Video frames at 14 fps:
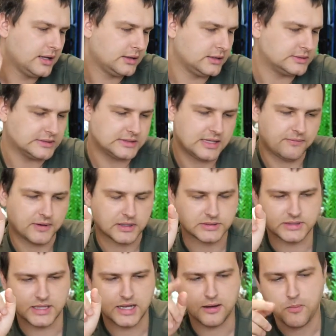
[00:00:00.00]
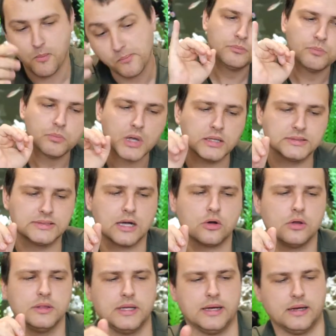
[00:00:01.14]
This is the first thing.
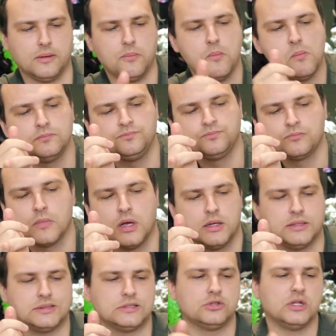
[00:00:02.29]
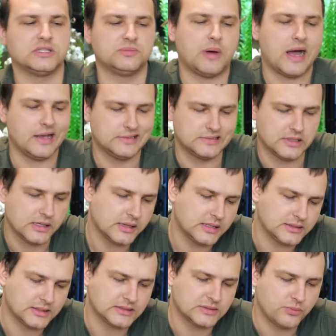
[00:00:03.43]
Second thing, this is not spicy.
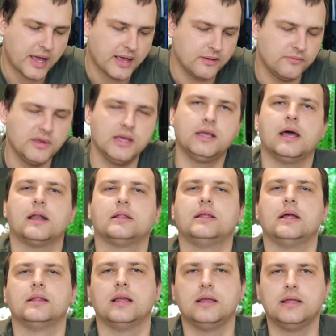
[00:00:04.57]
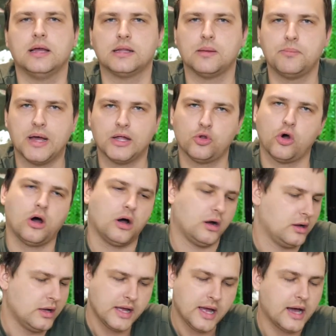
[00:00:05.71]
This is way weaker than
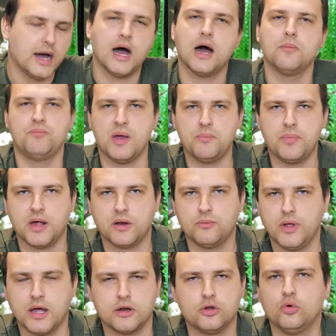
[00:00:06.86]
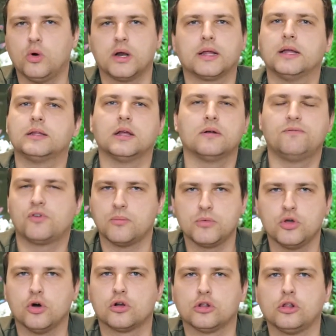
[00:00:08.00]
jalapeno pepper where you are getting from
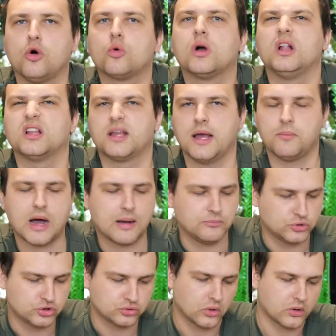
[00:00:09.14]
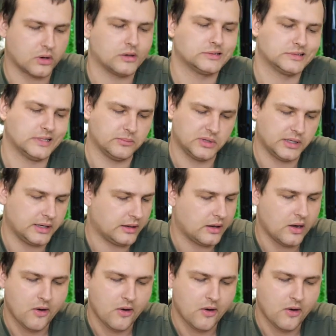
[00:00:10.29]
your local kebab store or something.